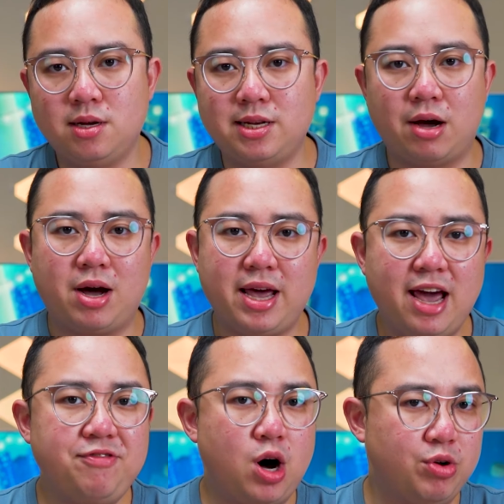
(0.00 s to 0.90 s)
Now, I
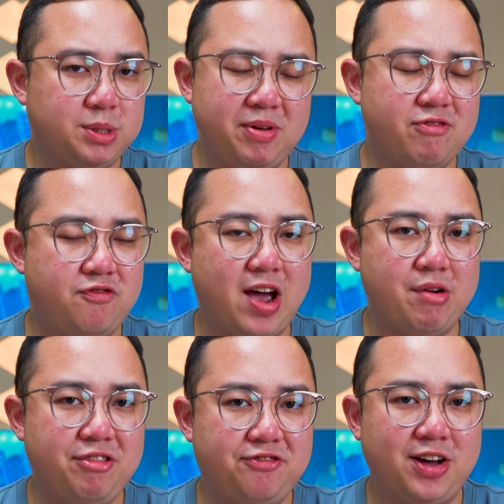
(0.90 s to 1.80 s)
have always been
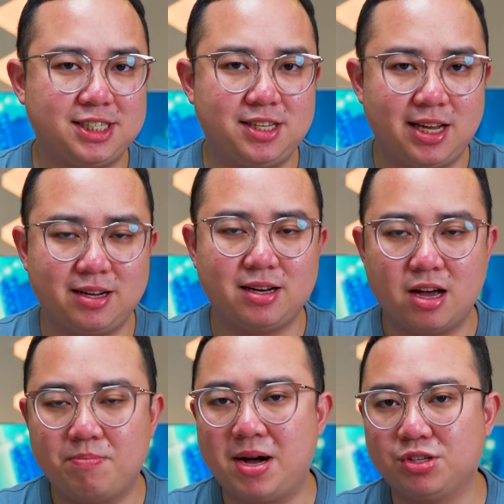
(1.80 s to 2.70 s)
very fascinated
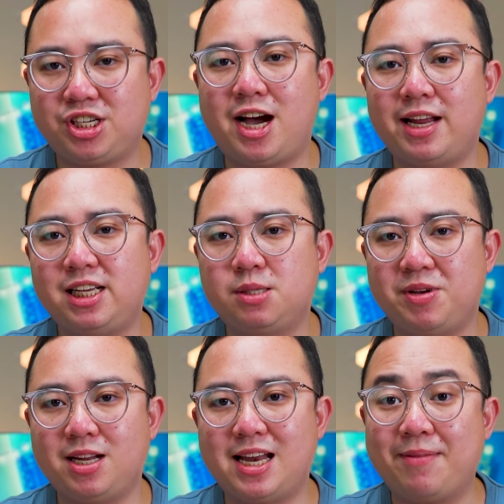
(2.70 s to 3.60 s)
about
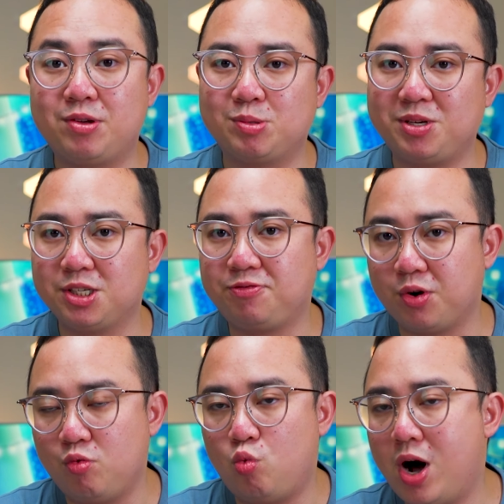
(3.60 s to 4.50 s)
Chinese-made laptops because
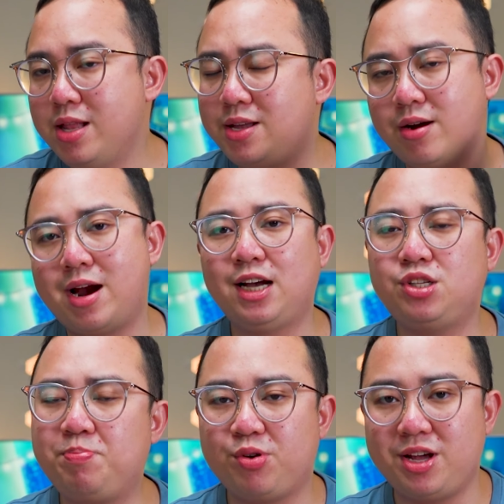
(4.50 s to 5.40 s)
for one, they are
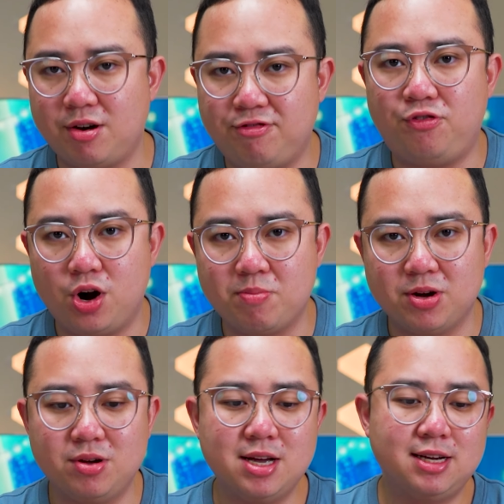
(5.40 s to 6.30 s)
actually pretty
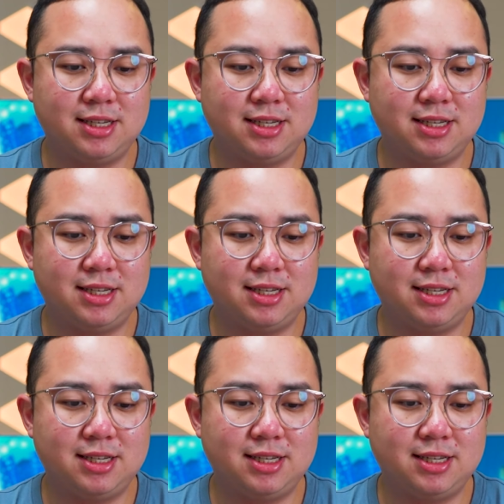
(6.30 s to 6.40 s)
affordable.